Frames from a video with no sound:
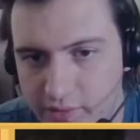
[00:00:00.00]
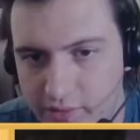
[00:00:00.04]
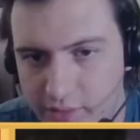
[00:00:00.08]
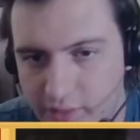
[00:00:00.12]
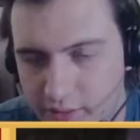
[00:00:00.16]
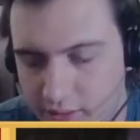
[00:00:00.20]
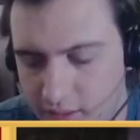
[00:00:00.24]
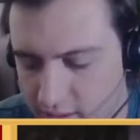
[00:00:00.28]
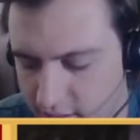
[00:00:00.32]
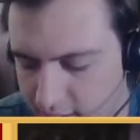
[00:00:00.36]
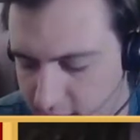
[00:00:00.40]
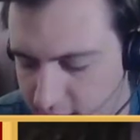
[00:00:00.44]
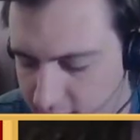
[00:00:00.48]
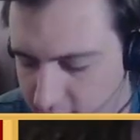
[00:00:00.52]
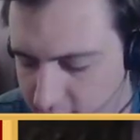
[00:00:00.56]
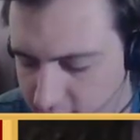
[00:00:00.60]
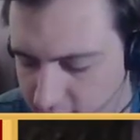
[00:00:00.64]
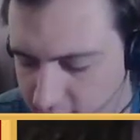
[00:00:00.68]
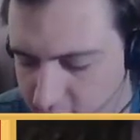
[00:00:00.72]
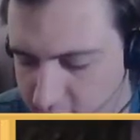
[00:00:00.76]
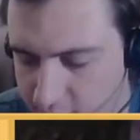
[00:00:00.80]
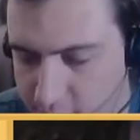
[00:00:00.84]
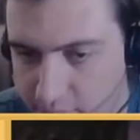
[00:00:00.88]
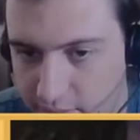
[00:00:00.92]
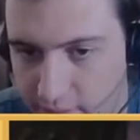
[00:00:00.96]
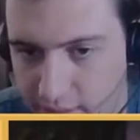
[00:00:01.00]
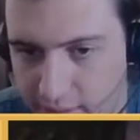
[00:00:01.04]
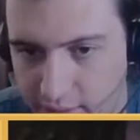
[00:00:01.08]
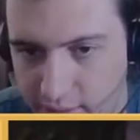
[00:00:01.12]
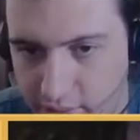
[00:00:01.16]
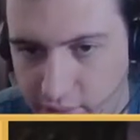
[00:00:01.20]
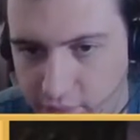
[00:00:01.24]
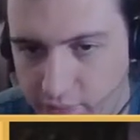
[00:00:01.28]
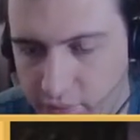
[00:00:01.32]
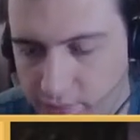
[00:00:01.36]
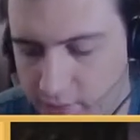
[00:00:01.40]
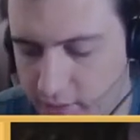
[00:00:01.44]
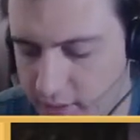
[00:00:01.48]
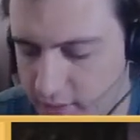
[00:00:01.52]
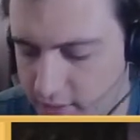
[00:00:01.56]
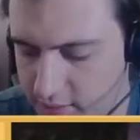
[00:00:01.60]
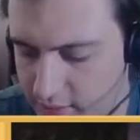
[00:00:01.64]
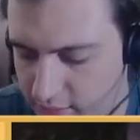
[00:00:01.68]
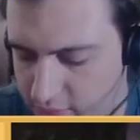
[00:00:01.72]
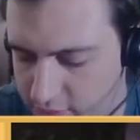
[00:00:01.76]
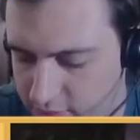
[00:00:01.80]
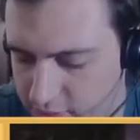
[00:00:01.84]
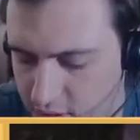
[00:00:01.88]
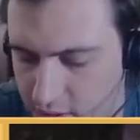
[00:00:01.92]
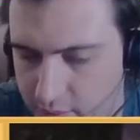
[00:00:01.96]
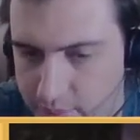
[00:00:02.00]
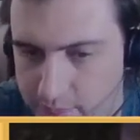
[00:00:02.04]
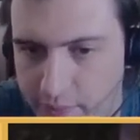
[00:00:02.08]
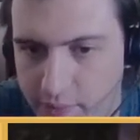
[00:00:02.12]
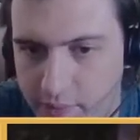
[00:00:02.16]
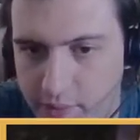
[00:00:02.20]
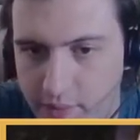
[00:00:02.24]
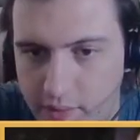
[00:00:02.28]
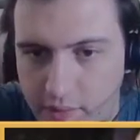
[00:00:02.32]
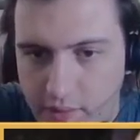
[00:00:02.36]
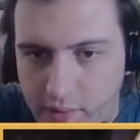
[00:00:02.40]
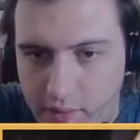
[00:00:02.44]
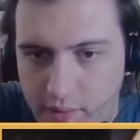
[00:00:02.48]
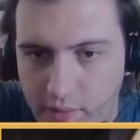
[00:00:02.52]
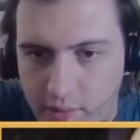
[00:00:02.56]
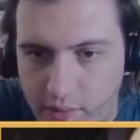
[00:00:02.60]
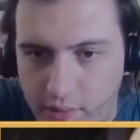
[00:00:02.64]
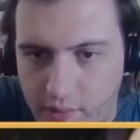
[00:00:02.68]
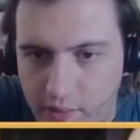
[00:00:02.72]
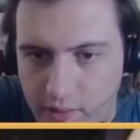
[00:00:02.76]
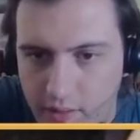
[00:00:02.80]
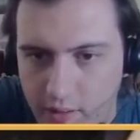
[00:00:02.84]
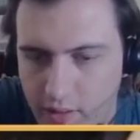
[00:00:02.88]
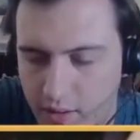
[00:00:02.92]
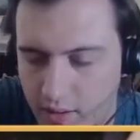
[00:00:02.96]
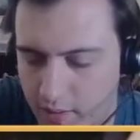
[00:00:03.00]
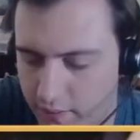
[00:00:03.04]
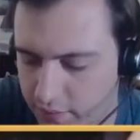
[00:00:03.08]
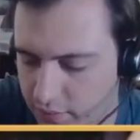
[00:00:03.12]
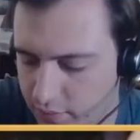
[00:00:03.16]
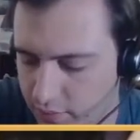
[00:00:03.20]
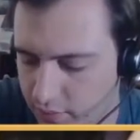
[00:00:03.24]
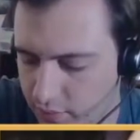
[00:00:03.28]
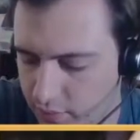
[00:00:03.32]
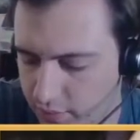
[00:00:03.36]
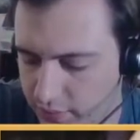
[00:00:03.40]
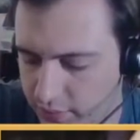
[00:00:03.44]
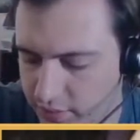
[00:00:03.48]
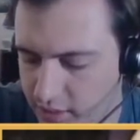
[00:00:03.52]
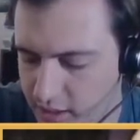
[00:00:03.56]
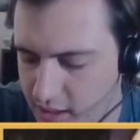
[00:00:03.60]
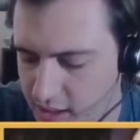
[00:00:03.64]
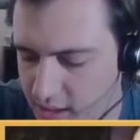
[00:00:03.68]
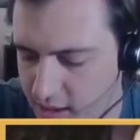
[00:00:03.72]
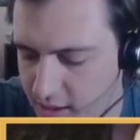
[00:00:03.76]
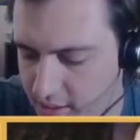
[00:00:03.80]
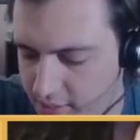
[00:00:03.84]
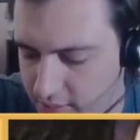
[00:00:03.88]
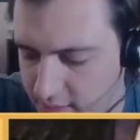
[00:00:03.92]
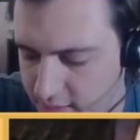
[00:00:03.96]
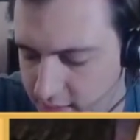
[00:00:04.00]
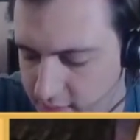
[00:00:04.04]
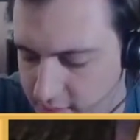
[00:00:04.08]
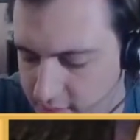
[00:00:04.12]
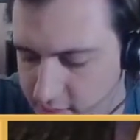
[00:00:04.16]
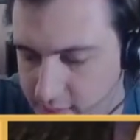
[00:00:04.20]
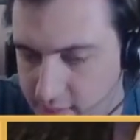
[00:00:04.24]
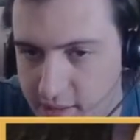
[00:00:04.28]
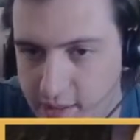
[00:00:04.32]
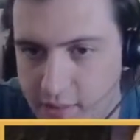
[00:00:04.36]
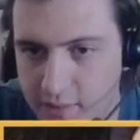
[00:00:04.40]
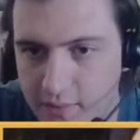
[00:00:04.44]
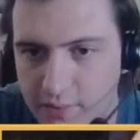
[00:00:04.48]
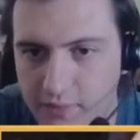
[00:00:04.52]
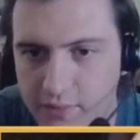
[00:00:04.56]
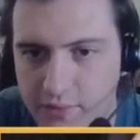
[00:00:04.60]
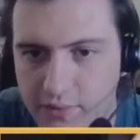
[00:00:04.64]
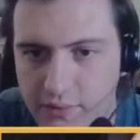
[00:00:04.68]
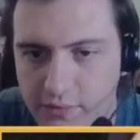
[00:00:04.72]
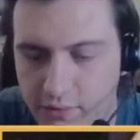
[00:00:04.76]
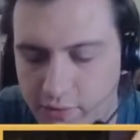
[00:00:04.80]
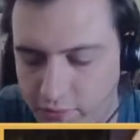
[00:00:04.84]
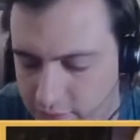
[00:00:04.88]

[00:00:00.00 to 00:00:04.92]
just click into place right at the top of the walls here, and it continues the sort